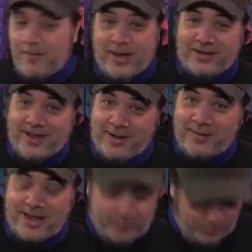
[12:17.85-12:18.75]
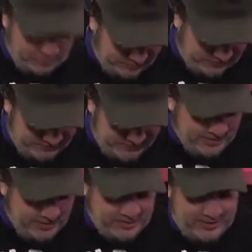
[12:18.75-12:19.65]
bedtime Deadpool
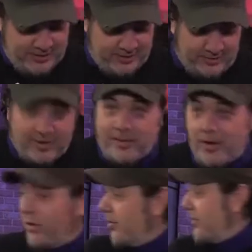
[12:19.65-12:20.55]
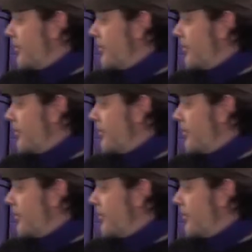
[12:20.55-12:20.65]
is coming home with